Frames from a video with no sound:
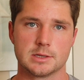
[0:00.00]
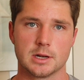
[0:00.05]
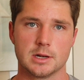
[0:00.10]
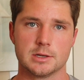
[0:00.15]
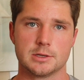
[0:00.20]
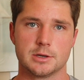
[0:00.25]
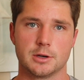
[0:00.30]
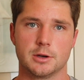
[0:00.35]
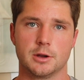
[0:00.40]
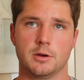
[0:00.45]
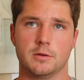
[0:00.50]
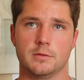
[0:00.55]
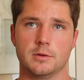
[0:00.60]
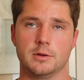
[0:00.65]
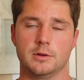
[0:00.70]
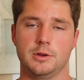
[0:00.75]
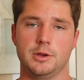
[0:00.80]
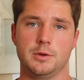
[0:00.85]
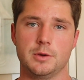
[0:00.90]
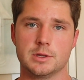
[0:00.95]
going to turn
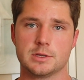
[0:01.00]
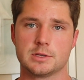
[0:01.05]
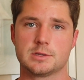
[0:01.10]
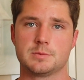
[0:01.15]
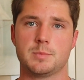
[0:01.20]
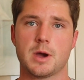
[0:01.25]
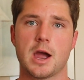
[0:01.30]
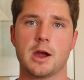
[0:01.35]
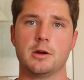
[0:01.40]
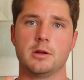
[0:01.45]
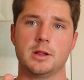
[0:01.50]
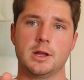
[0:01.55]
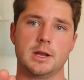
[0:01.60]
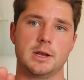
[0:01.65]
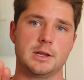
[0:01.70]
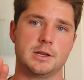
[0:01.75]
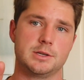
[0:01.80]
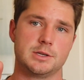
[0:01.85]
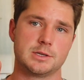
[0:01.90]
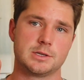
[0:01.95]
over. You can spiral it
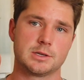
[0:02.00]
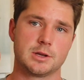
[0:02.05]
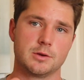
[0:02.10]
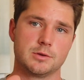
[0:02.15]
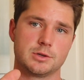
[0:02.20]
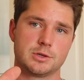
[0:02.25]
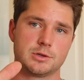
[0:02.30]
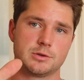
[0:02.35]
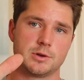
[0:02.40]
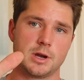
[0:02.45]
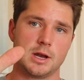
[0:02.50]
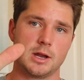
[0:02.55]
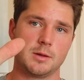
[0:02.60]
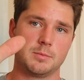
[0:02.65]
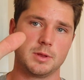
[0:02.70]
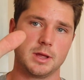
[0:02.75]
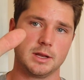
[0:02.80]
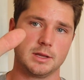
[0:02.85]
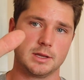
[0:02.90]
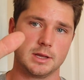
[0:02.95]
and it just goes straight
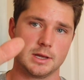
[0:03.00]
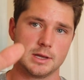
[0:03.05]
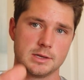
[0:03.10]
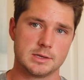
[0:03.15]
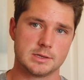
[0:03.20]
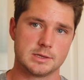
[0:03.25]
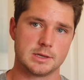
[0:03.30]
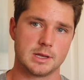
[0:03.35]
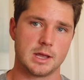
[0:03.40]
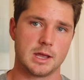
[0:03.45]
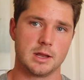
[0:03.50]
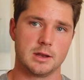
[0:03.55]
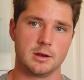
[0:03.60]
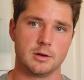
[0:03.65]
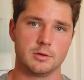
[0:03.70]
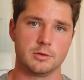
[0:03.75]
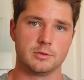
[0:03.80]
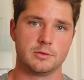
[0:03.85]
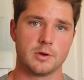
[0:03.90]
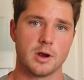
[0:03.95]
up like this and
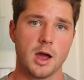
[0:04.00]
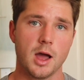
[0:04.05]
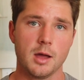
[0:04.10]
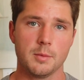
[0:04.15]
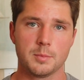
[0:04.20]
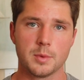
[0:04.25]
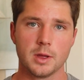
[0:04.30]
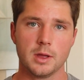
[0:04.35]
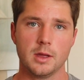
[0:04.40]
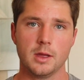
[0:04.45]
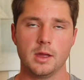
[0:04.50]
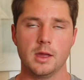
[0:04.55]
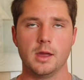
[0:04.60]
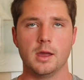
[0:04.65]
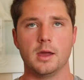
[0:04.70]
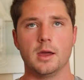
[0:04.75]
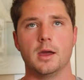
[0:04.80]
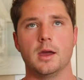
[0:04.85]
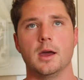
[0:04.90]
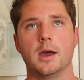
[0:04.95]
it'll drop.
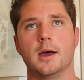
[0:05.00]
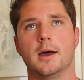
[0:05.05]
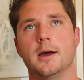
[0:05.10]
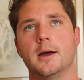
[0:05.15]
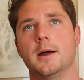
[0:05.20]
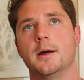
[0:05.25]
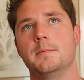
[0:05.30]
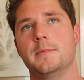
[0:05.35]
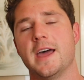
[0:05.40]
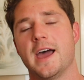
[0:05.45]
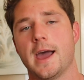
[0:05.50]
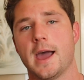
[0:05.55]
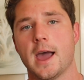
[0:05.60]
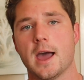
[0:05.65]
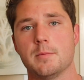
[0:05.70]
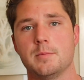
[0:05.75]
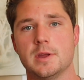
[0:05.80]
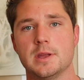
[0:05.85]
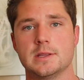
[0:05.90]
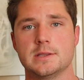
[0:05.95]
That
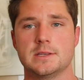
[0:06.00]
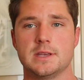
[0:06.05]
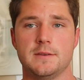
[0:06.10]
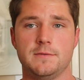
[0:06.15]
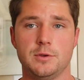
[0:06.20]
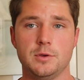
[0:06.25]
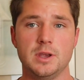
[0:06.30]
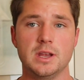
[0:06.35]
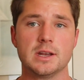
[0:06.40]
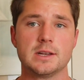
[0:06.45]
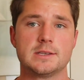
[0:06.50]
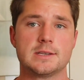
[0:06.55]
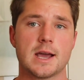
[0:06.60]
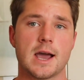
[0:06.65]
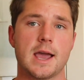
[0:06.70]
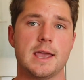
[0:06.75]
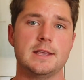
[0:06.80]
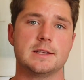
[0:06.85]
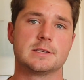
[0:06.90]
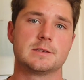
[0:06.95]
happens if you get a
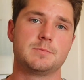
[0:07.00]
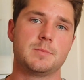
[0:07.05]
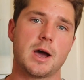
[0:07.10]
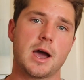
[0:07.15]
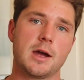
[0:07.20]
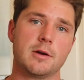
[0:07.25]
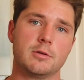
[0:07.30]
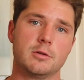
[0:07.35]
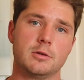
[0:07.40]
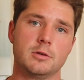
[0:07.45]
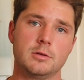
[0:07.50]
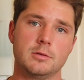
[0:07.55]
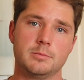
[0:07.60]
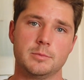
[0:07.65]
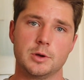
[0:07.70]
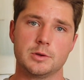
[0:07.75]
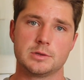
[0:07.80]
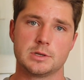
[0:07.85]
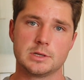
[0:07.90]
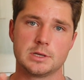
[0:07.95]
tight spiral
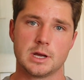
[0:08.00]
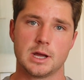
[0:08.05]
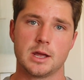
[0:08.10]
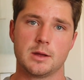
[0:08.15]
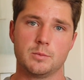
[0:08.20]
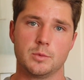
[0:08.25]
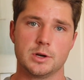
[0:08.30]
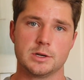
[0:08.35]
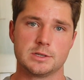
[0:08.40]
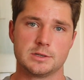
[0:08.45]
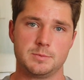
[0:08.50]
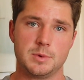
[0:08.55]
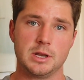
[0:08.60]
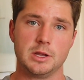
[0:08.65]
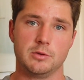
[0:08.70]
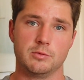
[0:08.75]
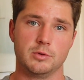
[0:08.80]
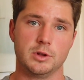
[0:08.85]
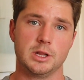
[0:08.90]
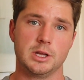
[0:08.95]
most of the time where it's
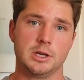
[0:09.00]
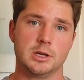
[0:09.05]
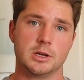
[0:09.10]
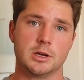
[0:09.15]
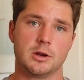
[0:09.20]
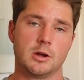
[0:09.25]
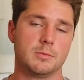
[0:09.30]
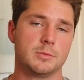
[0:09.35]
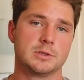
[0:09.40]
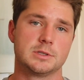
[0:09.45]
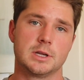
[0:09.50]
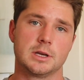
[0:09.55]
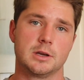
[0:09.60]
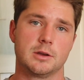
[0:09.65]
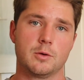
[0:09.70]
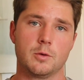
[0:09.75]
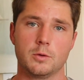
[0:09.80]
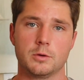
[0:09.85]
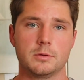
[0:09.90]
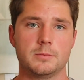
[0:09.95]
spinning really good, almost like a
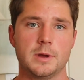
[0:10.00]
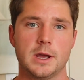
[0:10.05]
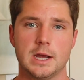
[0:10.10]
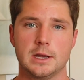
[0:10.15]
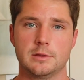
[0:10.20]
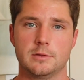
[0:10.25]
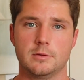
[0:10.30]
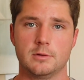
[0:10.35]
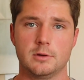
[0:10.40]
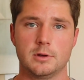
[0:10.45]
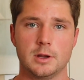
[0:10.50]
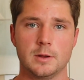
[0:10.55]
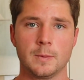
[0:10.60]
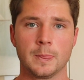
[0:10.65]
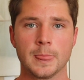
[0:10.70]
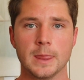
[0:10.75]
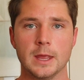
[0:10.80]
quarterback through it,